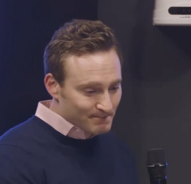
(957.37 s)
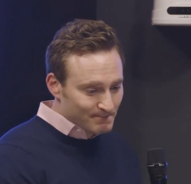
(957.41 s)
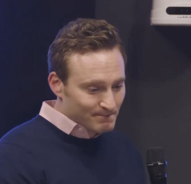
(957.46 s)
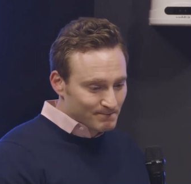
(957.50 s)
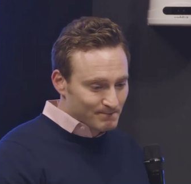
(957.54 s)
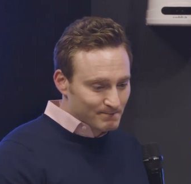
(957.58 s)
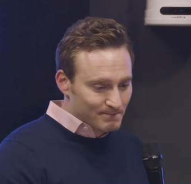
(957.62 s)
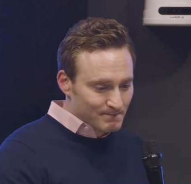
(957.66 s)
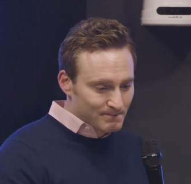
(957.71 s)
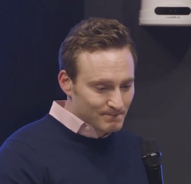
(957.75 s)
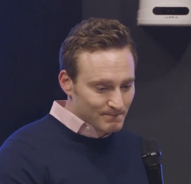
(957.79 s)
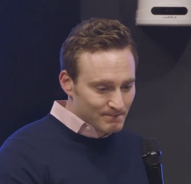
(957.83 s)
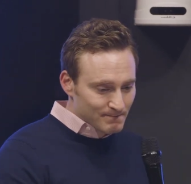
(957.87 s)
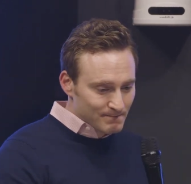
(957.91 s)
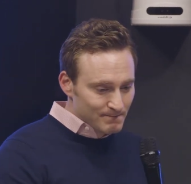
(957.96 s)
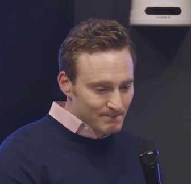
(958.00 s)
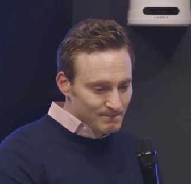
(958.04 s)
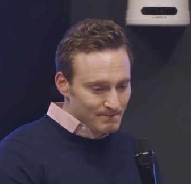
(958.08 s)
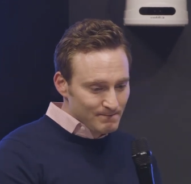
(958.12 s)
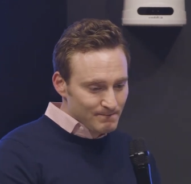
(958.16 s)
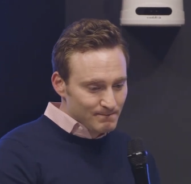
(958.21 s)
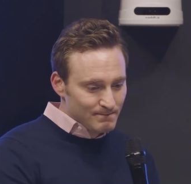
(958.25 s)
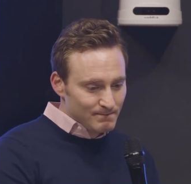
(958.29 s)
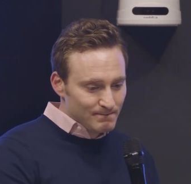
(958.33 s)

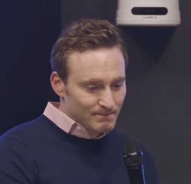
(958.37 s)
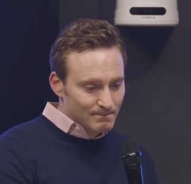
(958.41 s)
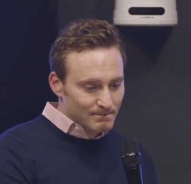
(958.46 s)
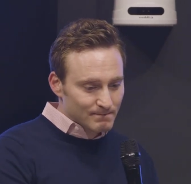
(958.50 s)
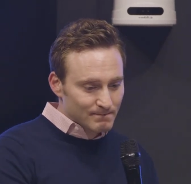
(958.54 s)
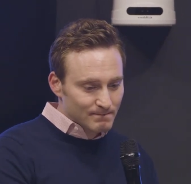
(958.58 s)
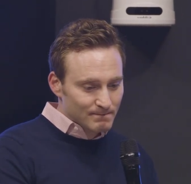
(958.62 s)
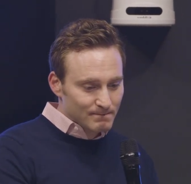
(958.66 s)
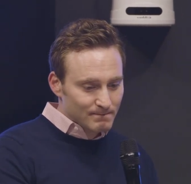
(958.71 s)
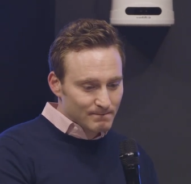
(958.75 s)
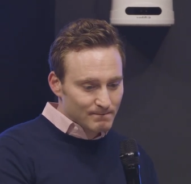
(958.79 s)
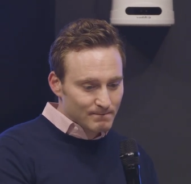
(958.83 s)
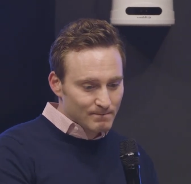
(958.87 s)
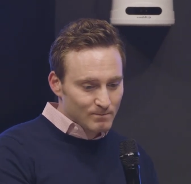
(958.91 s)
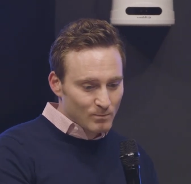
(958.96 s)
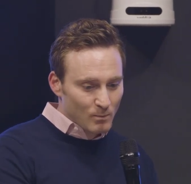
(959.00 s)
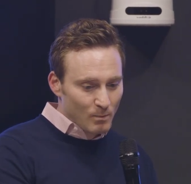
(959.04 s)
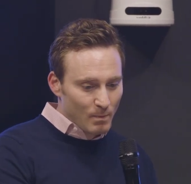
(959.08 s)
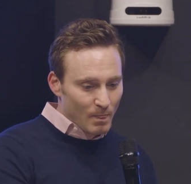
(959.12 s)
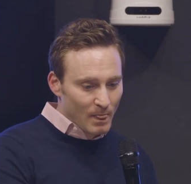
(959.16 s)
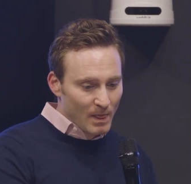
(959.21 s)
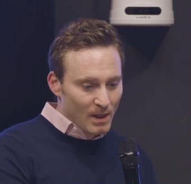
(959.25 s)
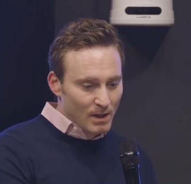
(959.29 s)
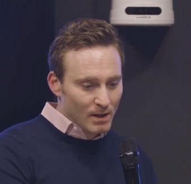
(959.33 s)

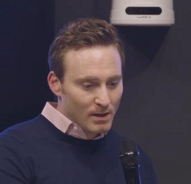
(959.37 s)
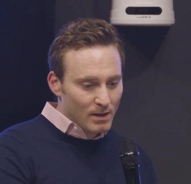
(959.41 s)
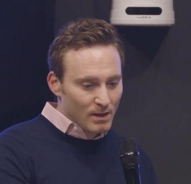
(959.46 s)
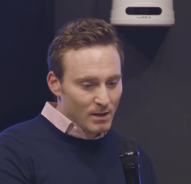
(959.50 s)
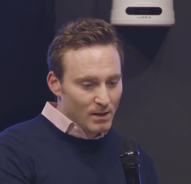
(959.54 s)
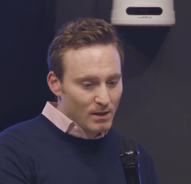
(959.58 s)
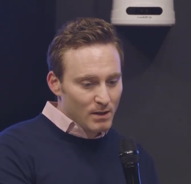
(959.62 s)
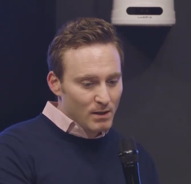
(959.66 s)
Nobody speaks.